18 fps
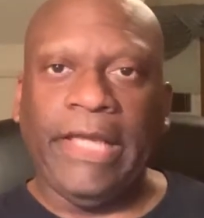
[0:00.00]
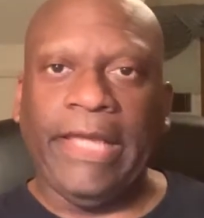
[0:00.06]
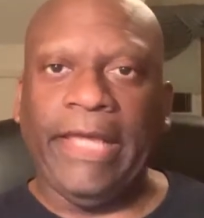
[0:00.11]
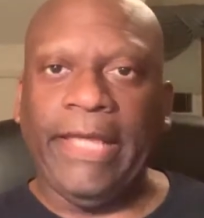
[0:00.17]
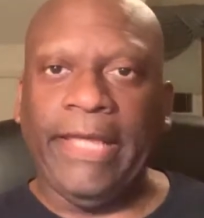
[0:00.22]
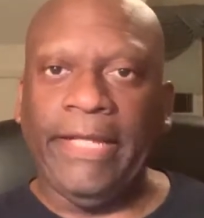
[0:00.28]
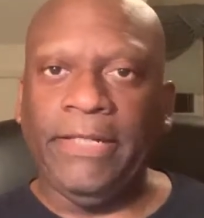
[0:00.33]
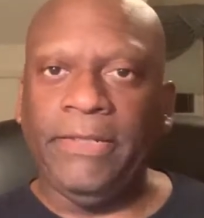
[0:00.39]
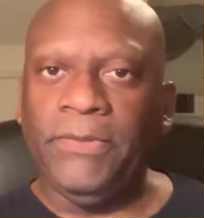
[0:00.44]

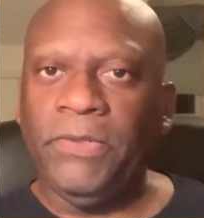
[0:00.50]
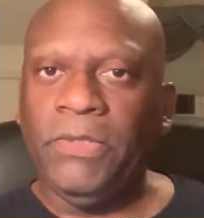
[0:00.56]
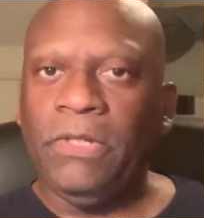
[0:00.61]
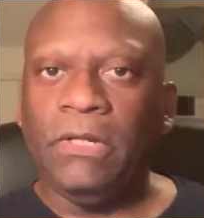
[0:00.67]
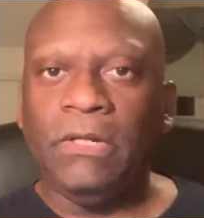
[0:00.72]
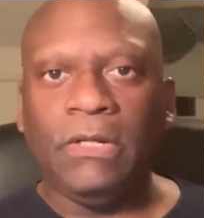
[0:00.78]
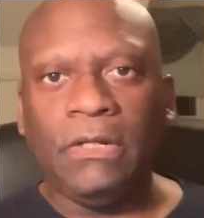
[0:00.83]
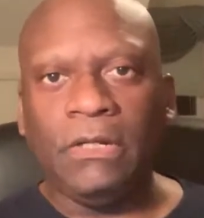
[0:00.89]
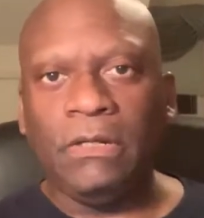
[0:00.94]
And
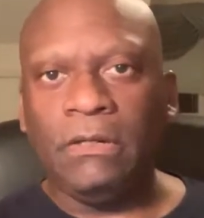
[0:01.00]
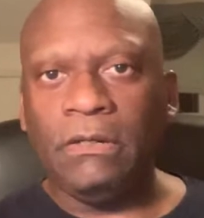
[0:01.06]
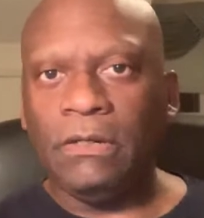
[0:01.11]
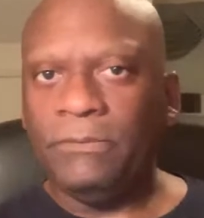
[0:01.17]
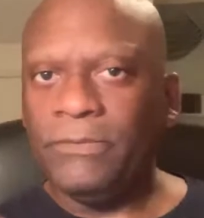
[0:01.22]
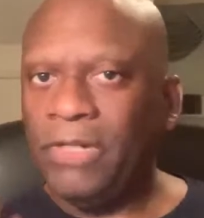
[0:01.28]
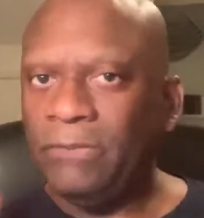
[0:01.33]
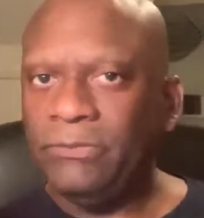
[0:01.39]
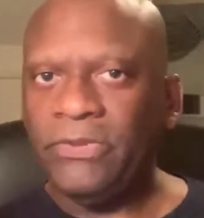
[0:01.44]

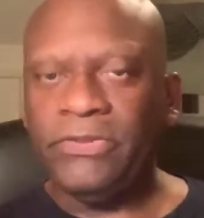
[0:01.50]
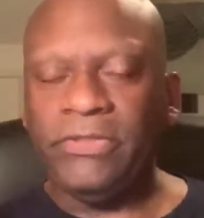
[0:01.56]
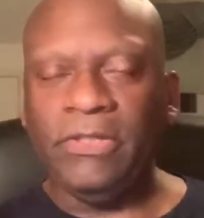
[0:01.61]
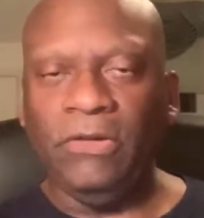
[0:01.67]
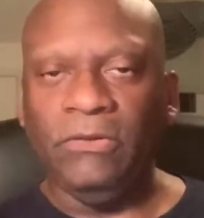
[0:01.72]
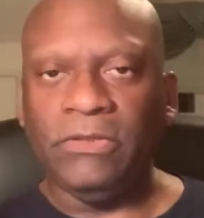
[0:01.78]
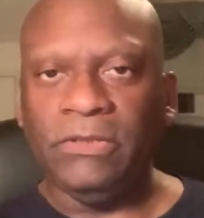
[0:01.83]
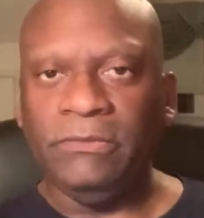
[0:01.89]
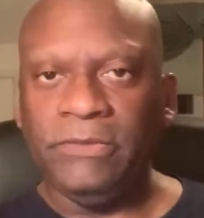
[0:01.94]
a number of the
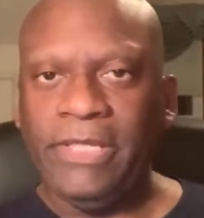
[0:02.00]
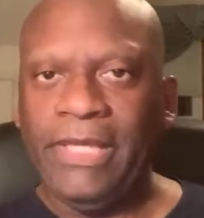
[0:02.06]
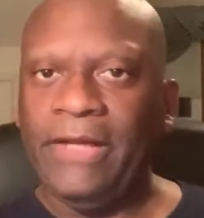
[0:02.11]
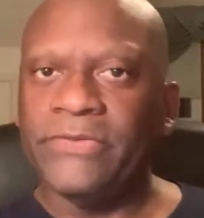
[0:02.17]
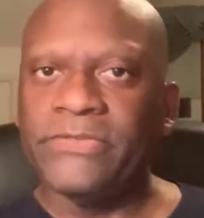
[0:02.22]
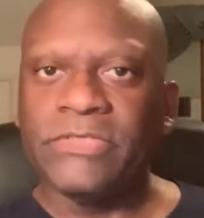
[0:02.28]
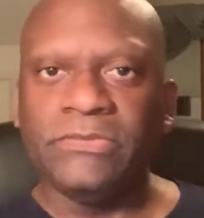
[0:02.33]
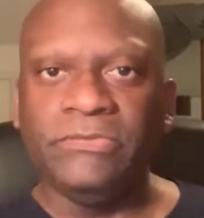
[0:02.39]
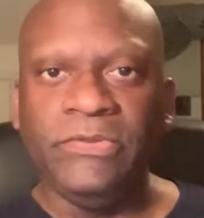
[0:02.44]
Oakland
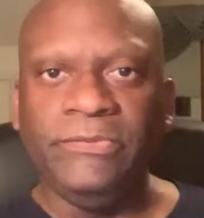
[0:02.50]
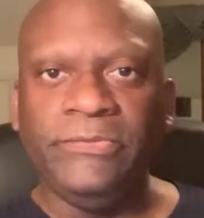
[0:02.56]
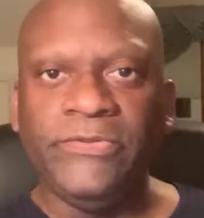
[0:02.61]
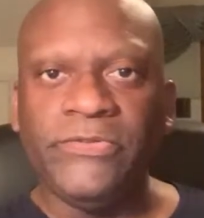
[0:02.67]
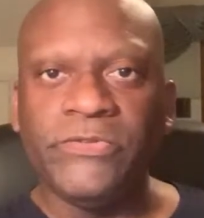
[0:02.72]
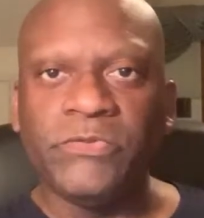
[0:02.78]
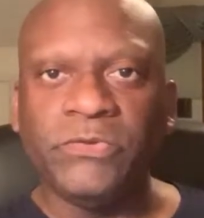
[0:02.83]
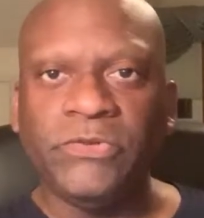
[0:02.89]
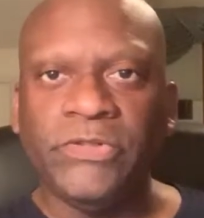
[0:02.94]
council
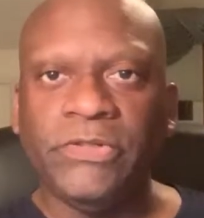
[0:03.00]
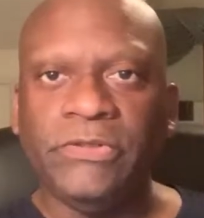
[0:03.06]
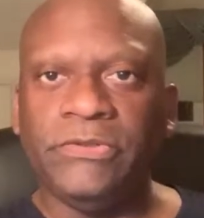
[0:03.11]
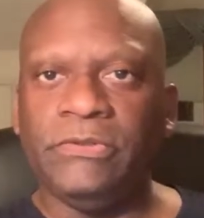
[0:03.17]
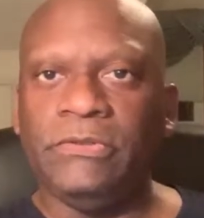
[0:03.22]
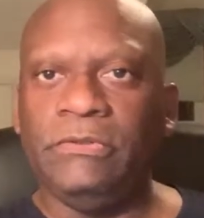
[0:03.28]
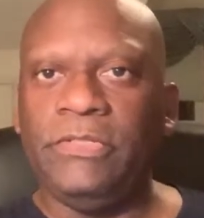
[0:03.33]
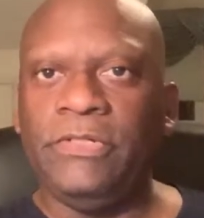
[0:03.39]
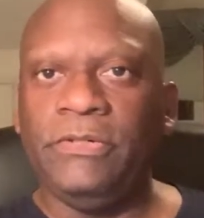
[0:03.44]
members
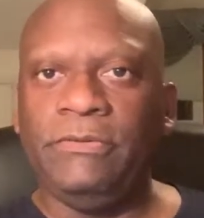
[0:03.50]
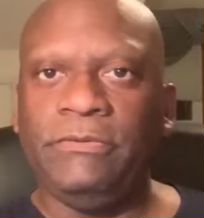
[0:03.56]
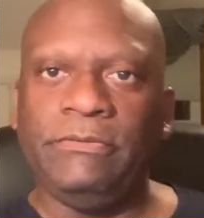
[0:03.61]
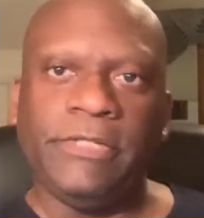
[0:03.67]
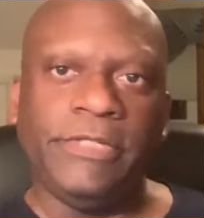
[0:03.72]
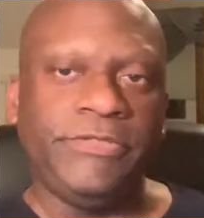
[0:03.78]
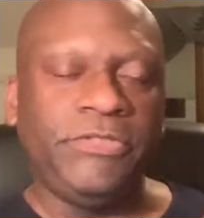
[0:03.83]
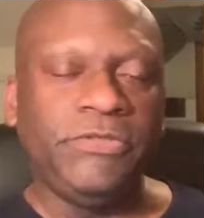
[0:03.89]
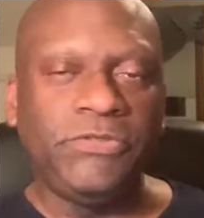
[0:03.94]
were, you know,
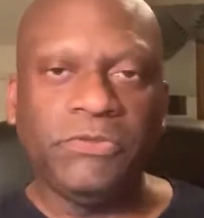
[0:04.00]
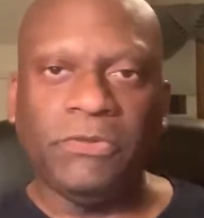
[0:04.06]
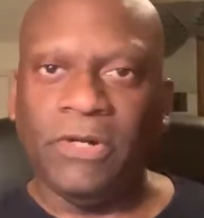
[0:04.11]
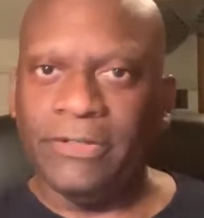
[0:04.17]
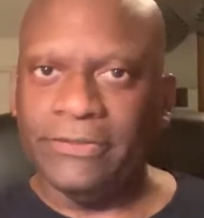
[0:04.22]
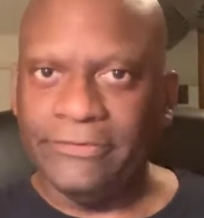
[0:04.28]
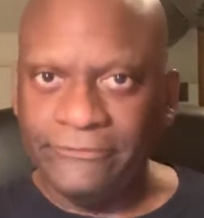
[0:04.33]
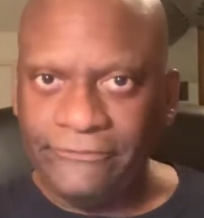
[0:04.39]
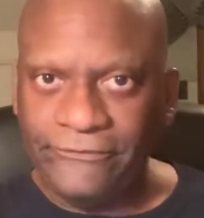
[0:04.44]
as usual,
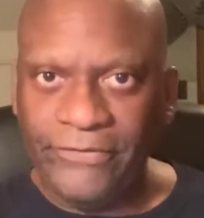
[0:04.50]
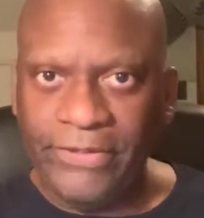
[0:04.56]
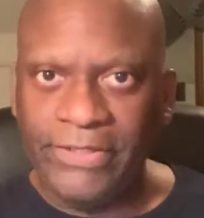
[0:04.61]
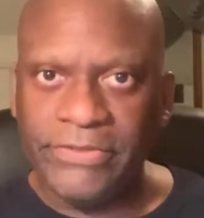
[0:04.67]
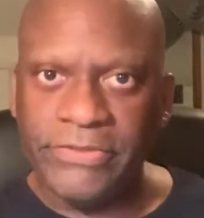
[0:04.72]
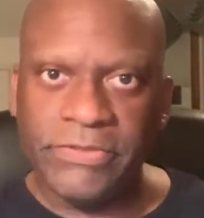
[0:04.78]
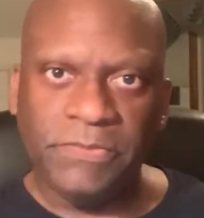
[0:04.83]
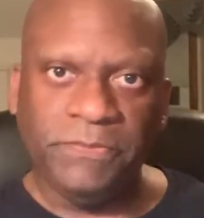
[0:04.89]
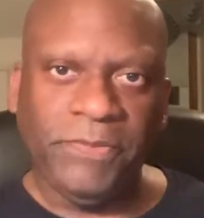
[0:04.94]
on the
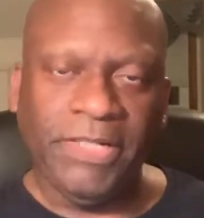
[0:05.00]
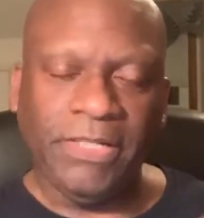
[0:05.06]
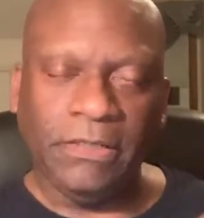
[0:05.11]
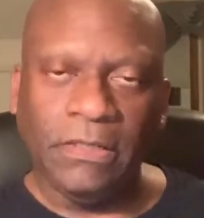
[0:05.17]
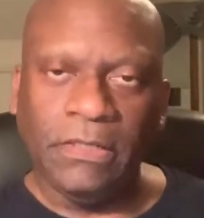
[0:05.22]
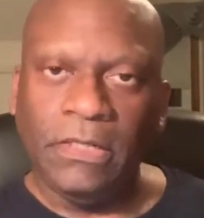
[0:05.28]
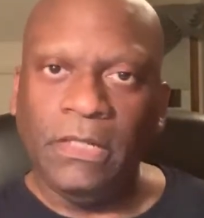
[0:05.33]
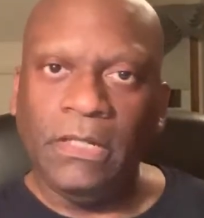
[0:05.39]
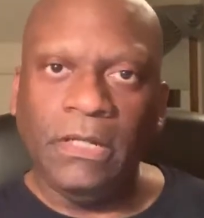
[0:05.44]
fence, but
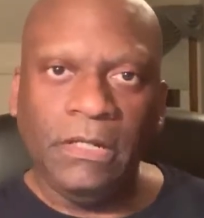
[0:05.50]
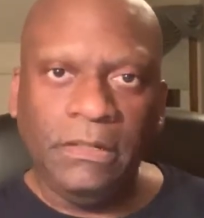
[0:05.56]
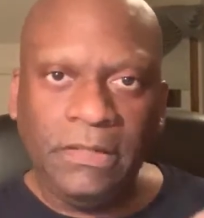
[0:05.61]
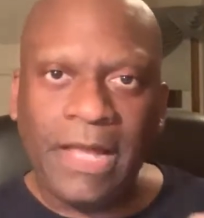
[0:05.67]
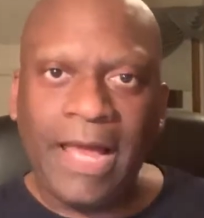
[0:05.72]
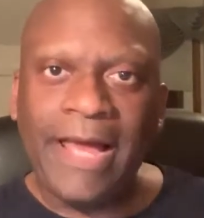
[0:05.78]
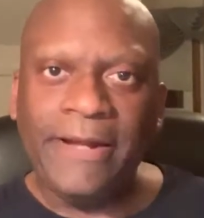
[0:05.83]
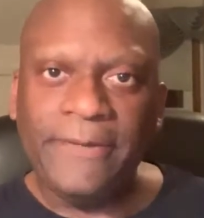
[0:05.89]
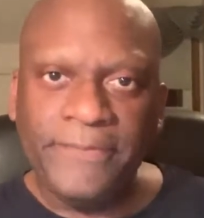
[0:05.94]

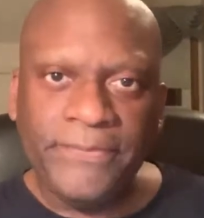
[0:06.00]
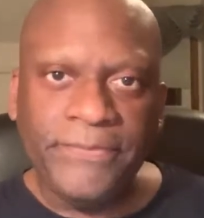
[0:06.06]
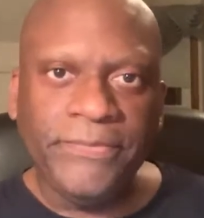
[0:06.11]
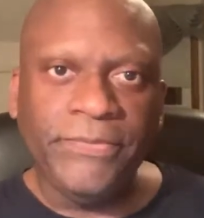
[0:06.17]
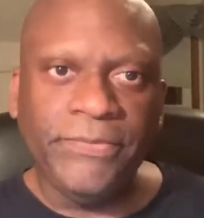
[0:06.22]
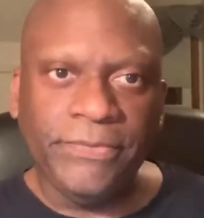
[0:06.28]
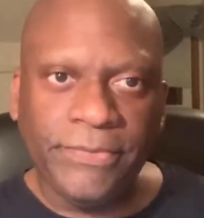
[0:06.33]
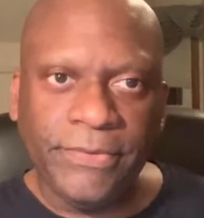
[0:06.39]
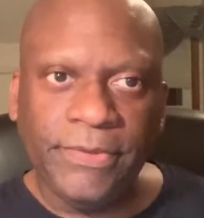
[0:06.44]
not
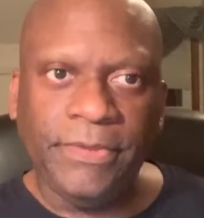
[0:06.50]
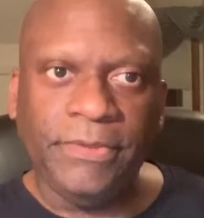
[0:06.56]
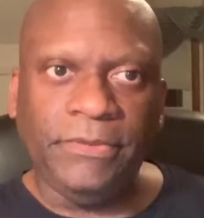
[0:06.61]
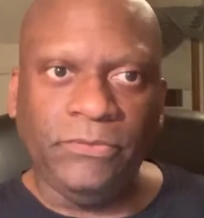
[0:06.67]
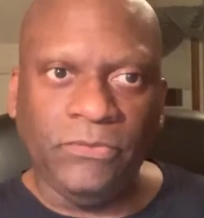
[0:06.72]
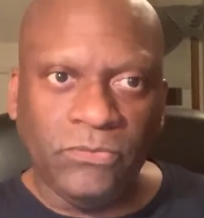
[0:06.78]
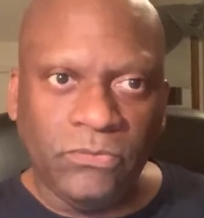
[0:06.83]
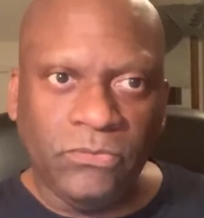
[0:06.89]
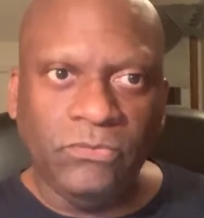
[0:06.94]

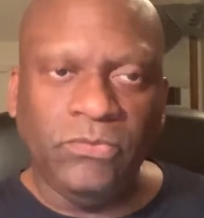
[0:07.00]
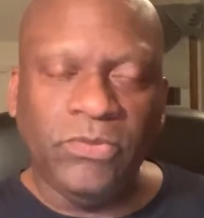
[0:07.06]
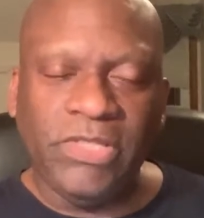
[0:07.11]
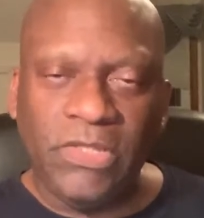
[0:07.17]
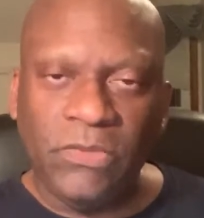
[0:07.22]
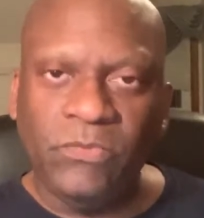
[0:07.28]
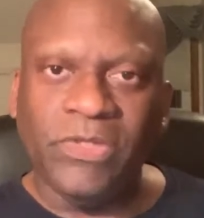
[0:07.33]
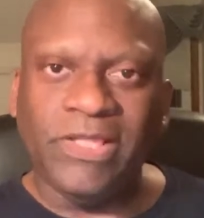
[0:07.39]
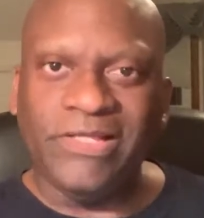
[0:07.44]

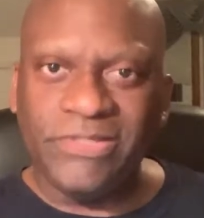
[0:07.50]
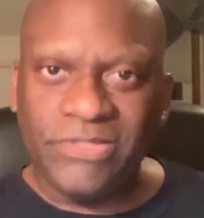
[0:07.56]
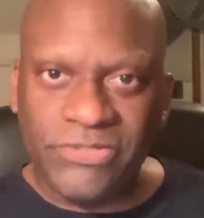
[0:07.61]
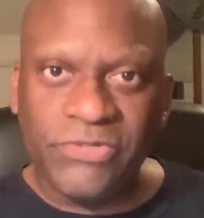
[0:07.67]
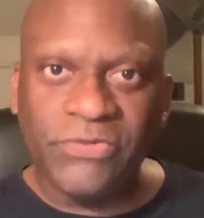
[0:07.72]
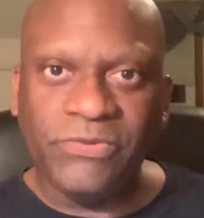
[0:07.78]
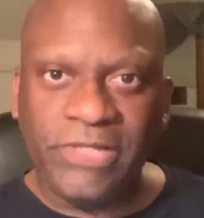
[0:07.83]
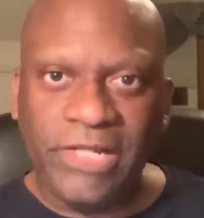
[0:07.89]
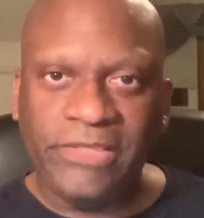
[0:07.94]
really willing to
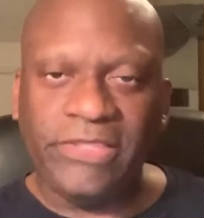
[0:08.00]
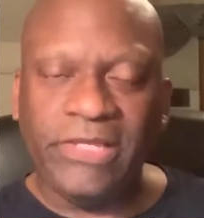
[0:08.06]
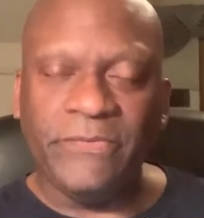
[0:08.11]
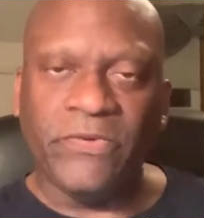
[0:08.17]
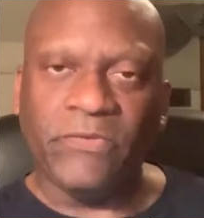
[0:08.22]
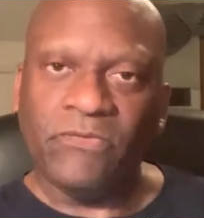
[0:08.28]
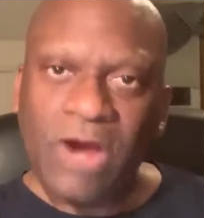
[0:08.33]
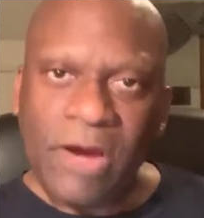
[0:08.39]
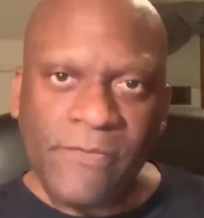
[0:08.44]
do anything.
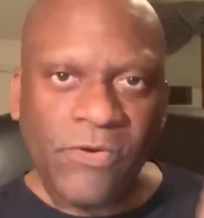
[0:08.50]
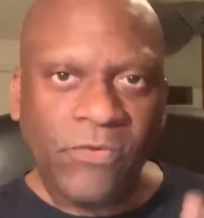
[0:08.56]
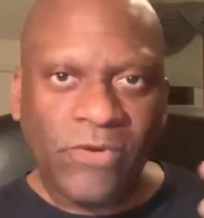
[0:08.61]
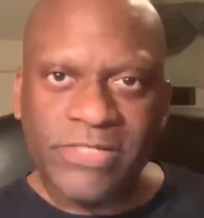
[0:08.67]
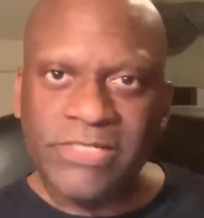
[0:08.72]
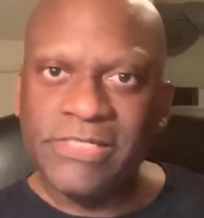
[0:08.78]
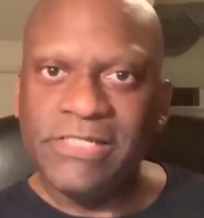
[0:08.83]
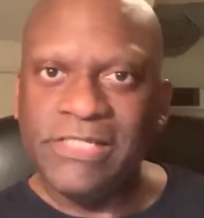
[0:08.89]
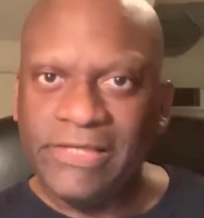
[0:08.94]
But Robert
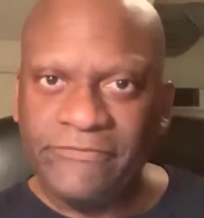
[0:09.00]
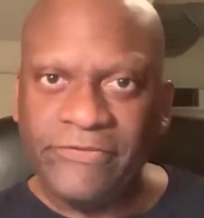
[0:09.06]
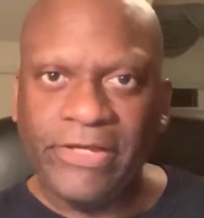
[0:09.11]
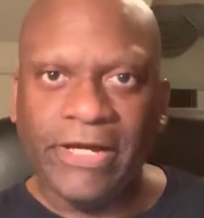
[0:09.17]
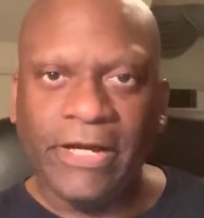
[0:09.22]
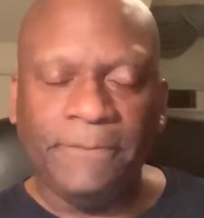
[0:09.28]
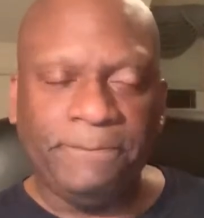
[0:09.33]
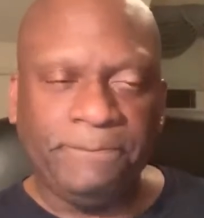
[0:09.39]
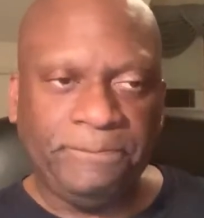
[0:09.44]
wasn't
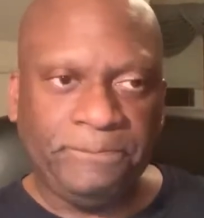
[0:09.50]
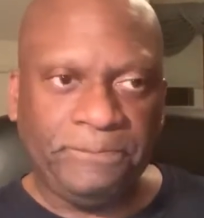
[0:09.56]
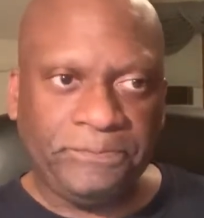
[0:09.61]
giving up.